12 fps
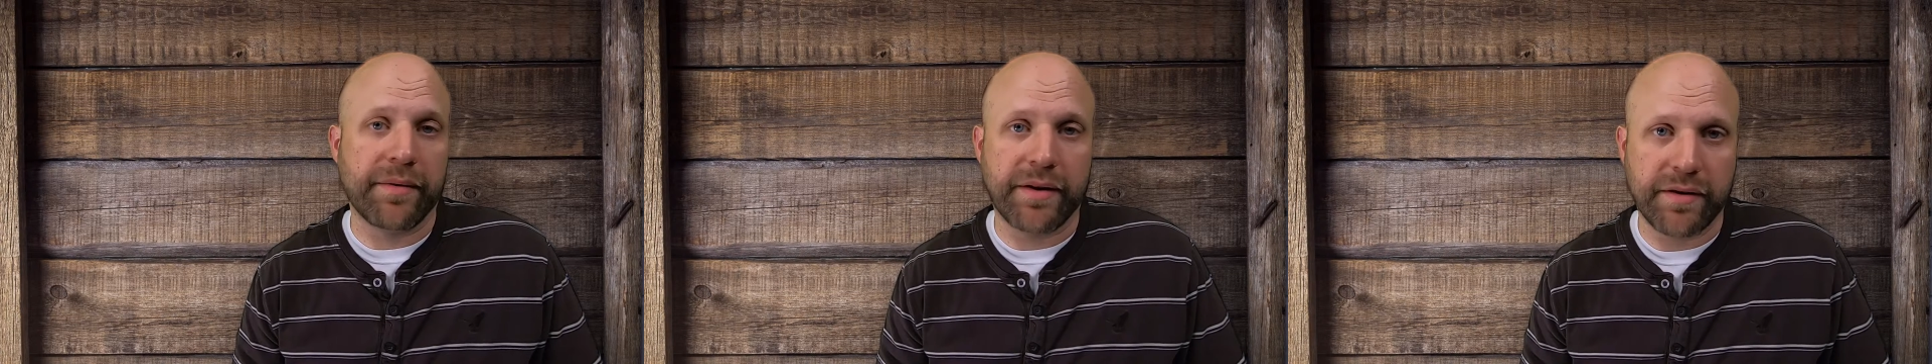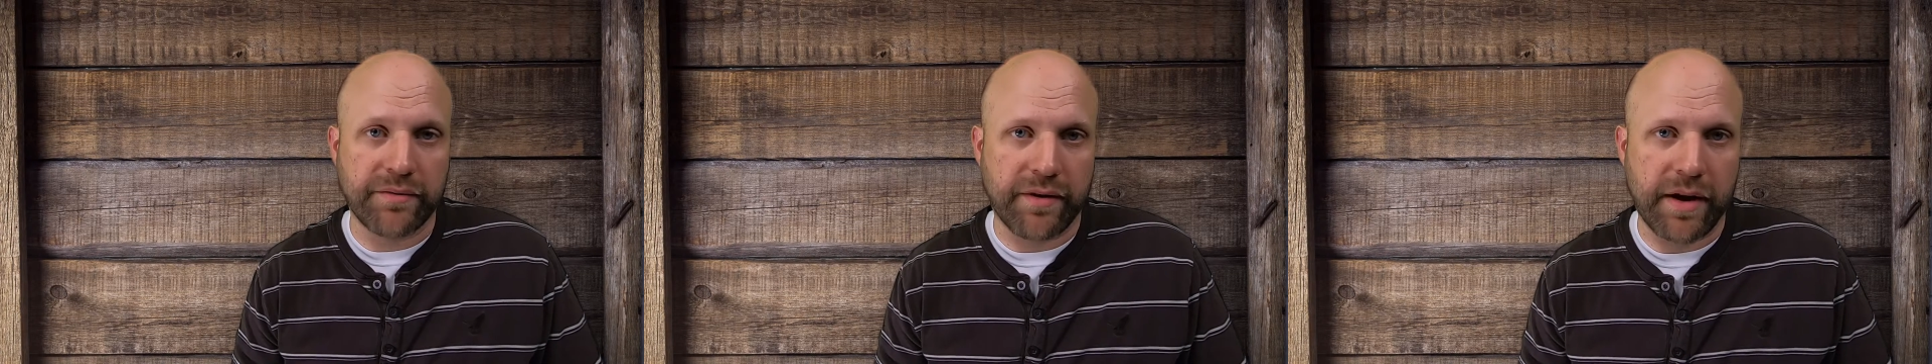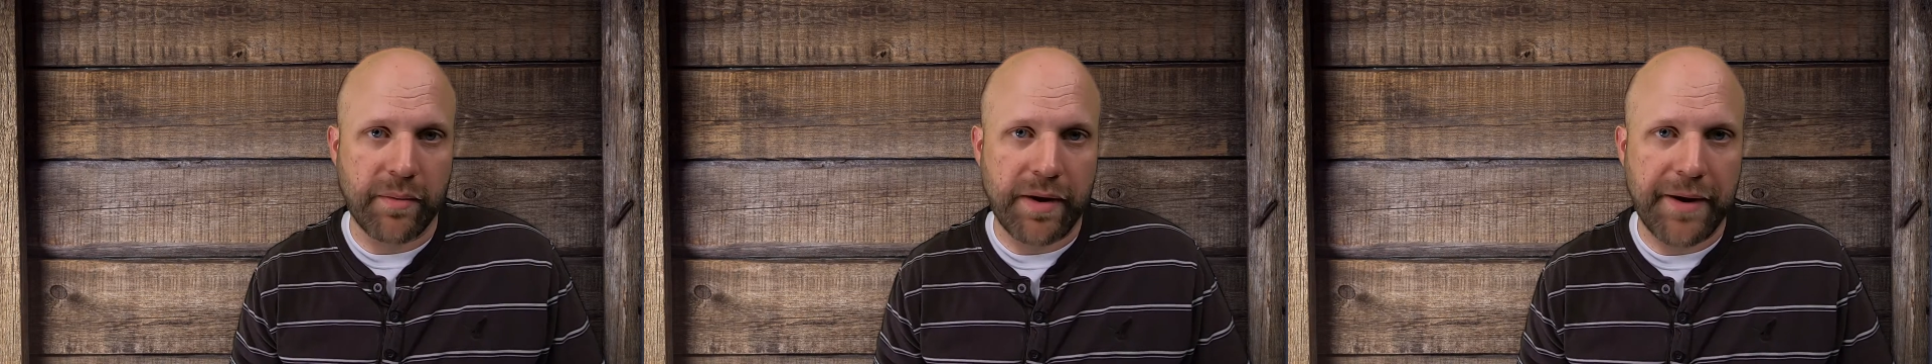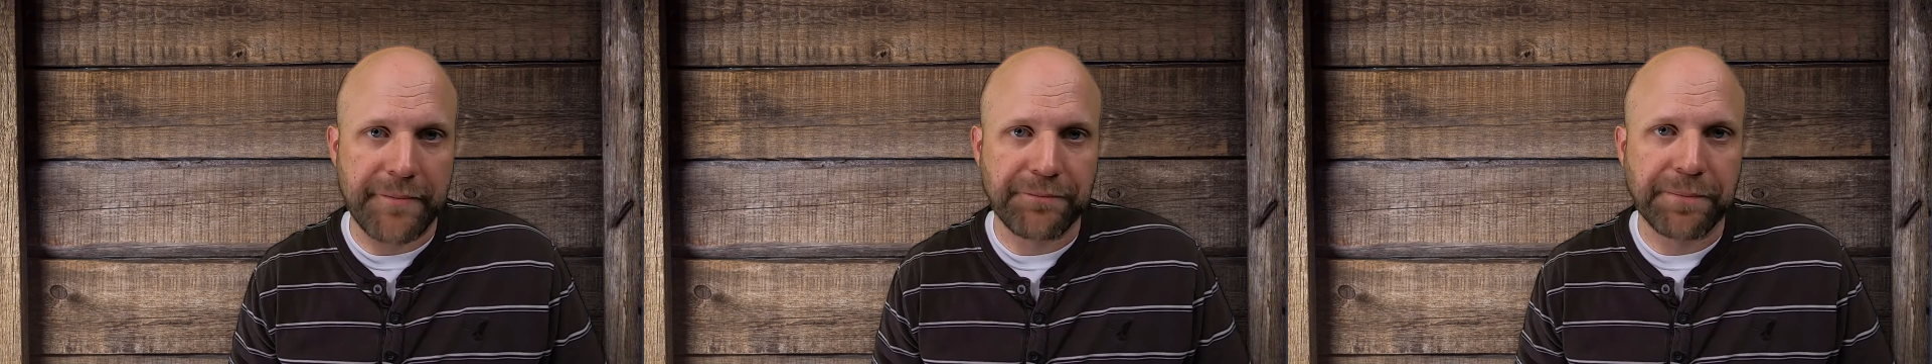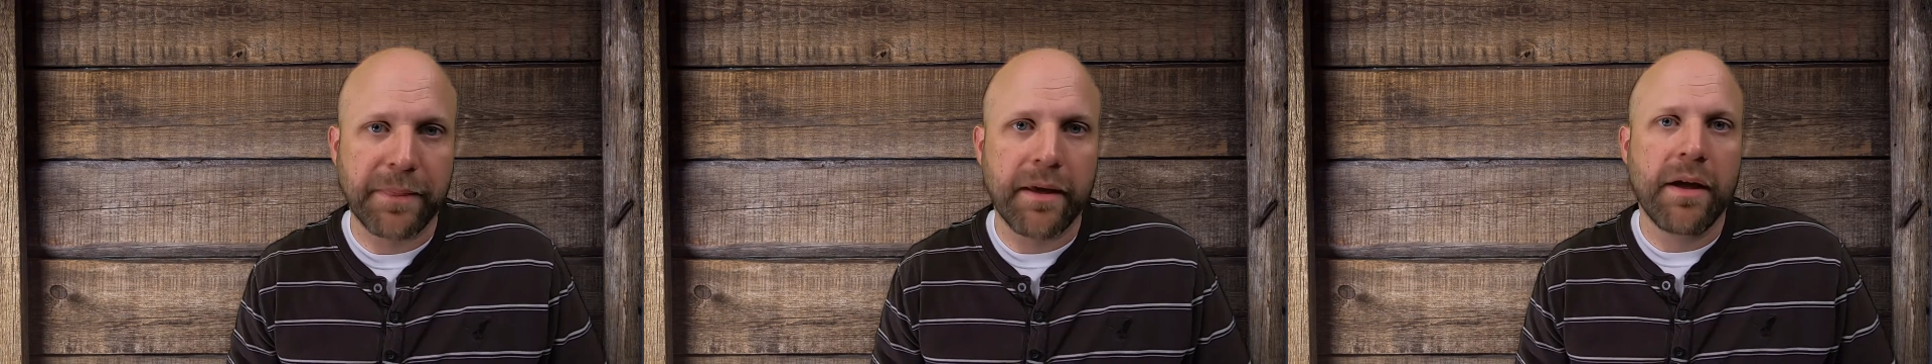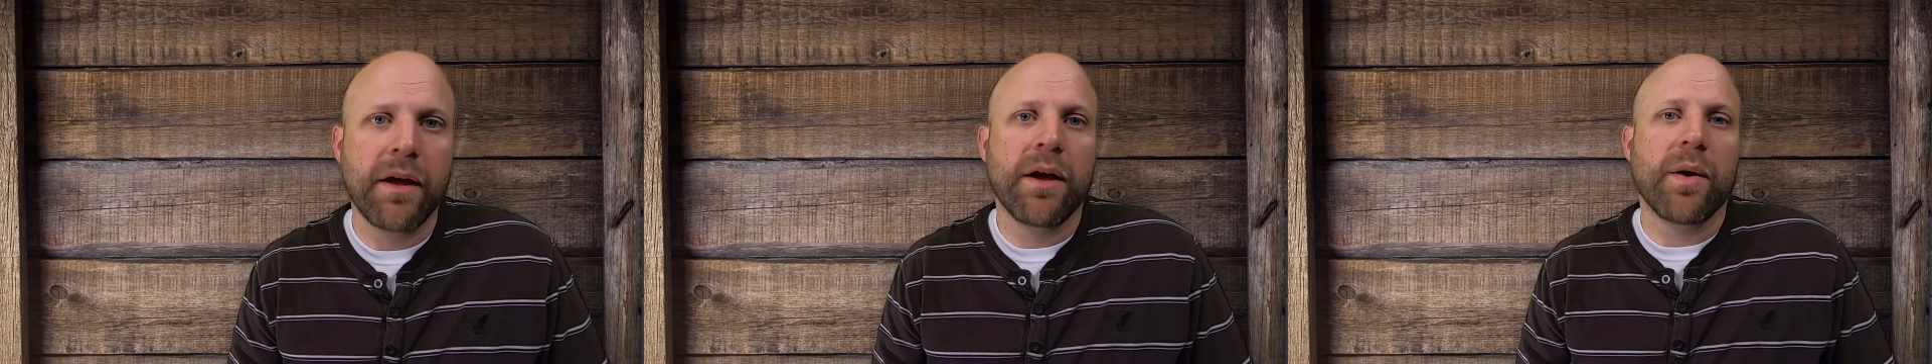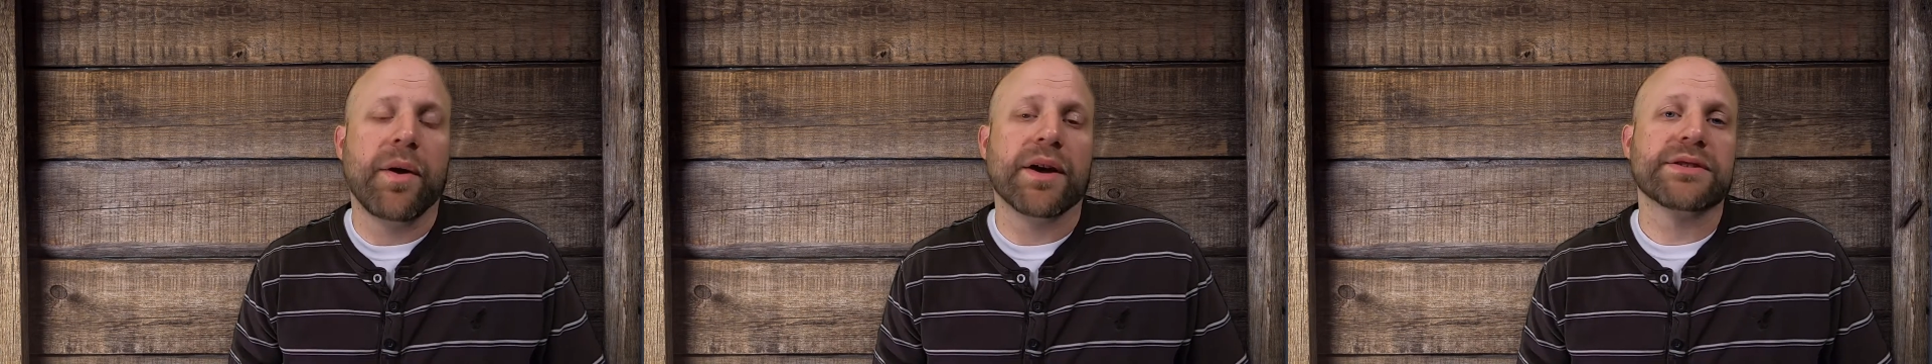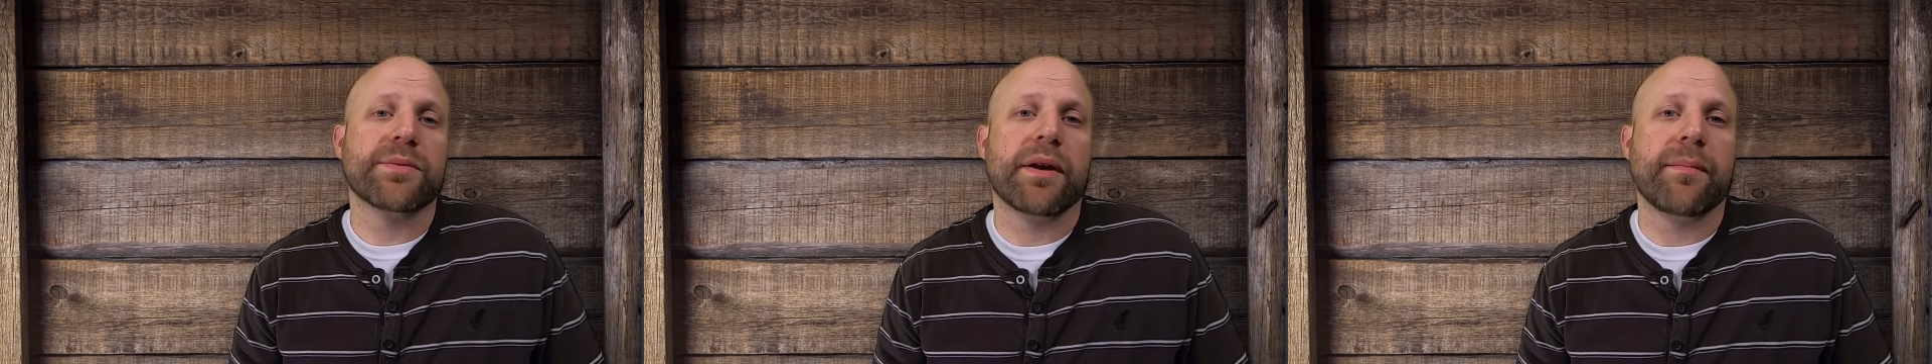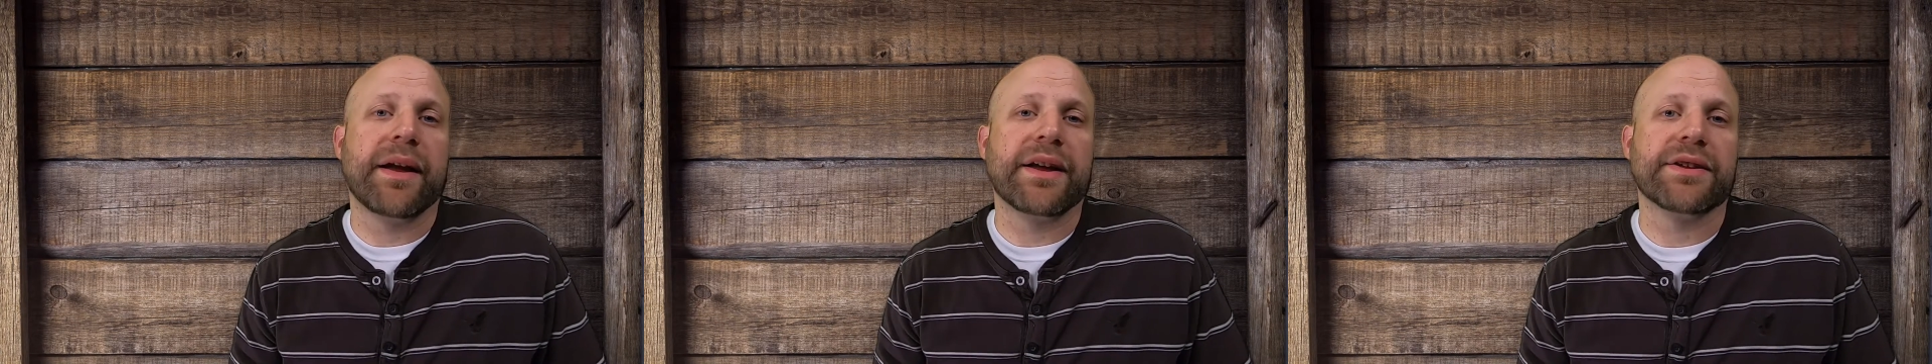to do very well. We also want to make